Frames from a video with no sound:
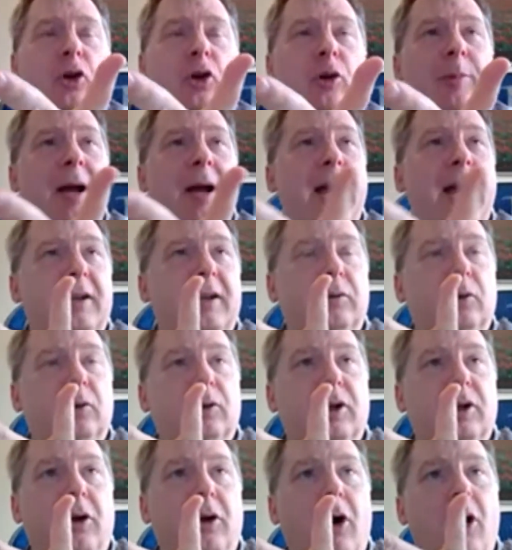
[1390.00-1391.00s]
go back and
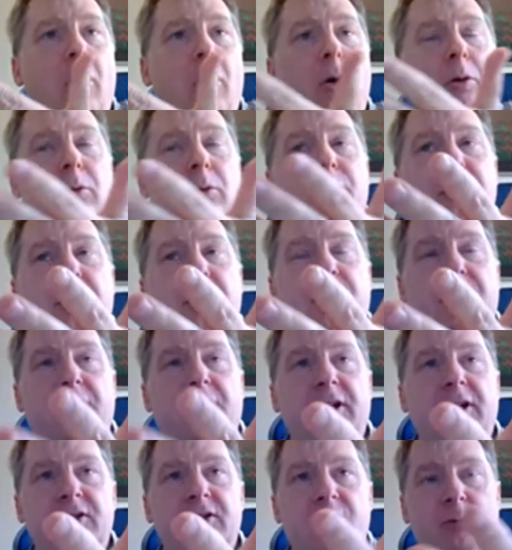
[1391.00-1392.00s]
look at all the
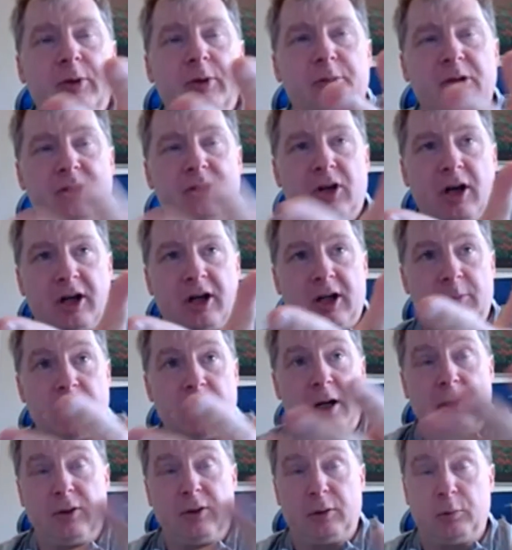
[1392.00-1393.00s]
things that we've been talking
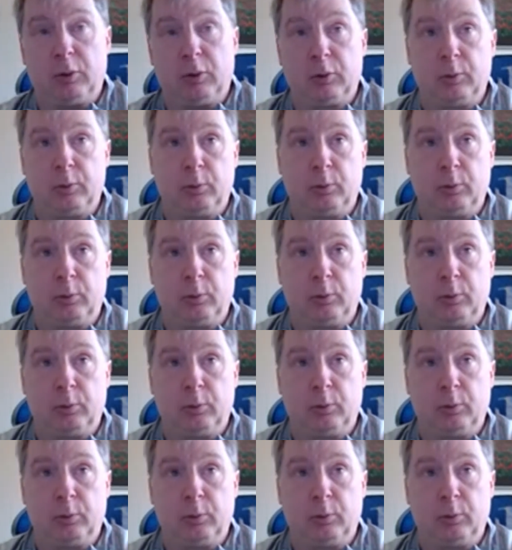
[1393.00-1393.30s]
about that